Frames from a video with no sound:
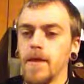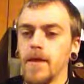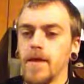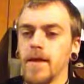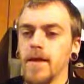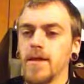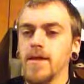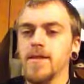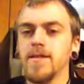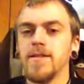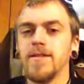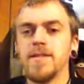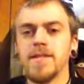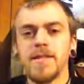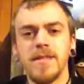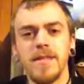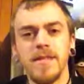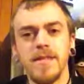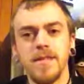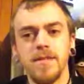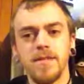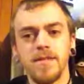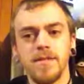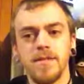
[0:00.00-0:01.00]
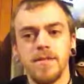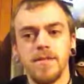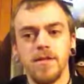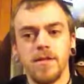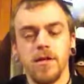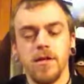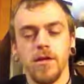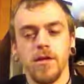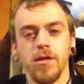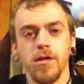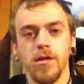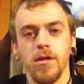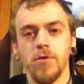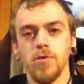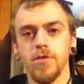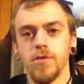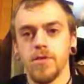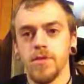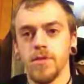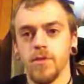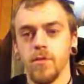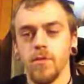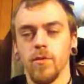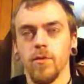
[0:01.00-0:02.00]
intense,
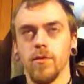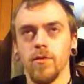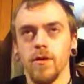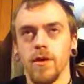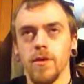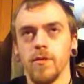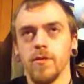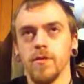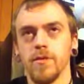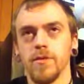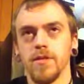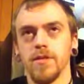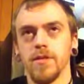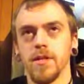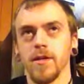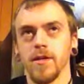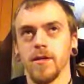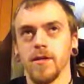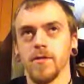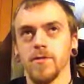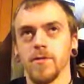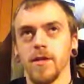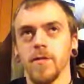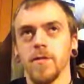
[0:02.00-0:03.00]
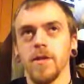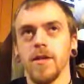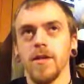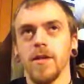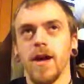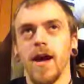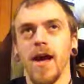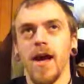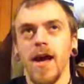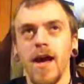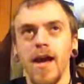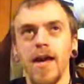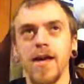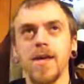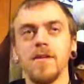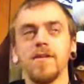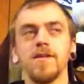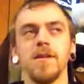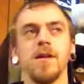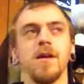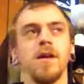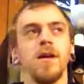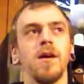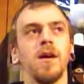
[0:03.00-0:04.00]
close... Well, I wouldn't say close. I mean, I hate
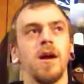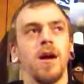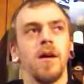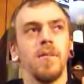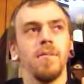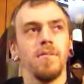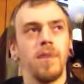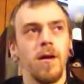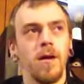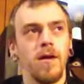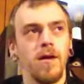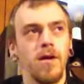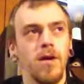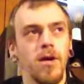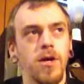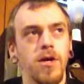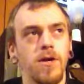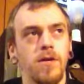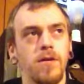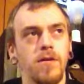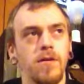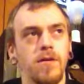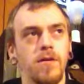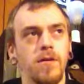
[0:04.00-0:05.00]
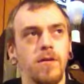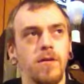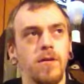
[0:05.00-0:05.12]
American